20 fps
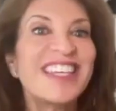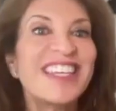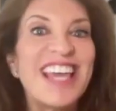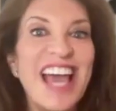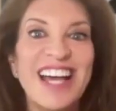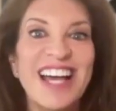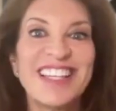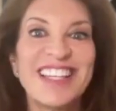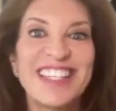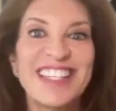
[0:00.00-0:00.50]

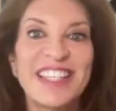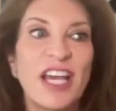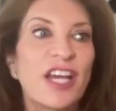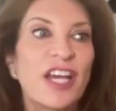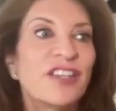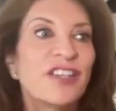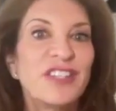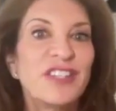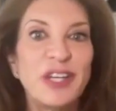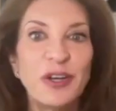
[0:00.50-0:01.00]
yes,
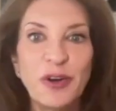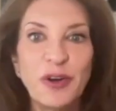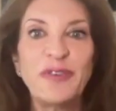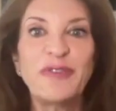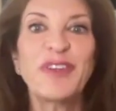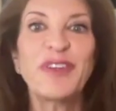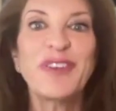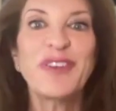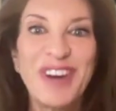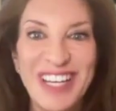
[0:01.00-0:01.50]
zero
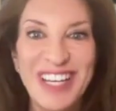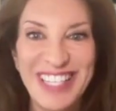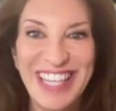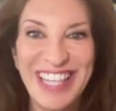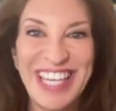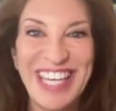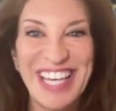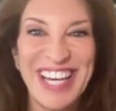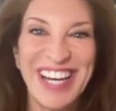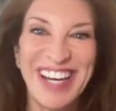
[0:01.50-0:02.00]
for the rest of
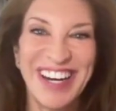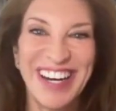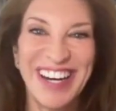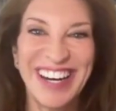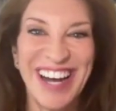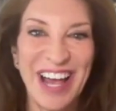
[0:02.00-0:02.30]
the year.